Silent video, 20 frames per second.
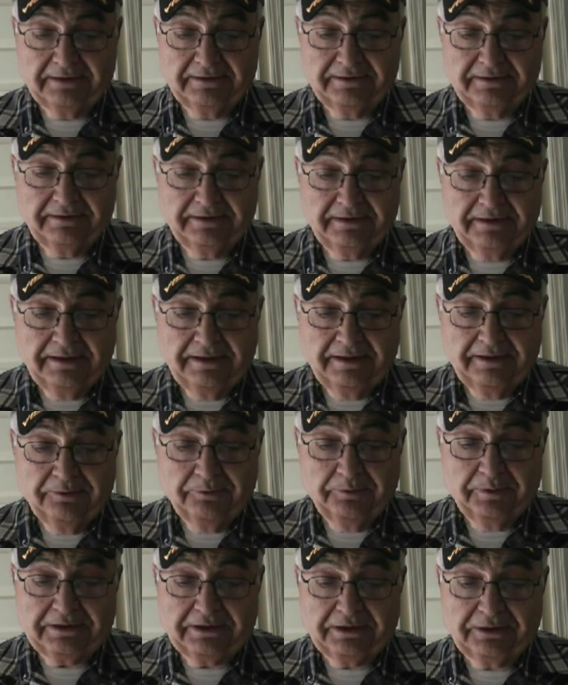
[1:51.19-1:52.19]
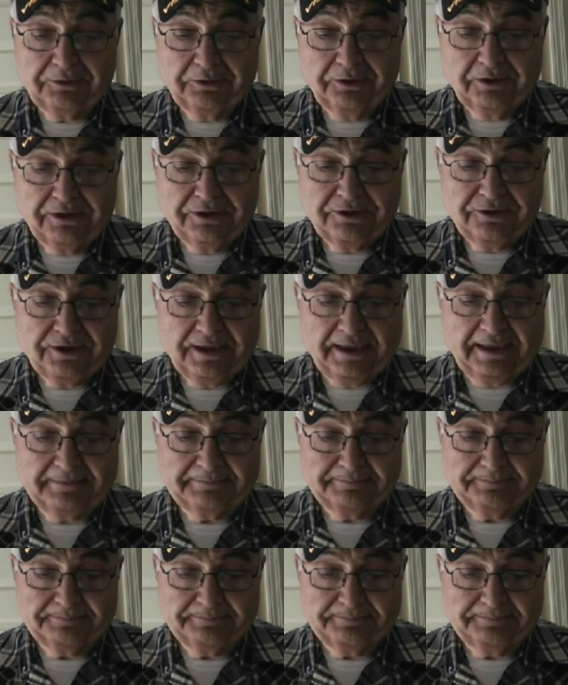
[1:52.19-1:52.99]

uh, with a long shot.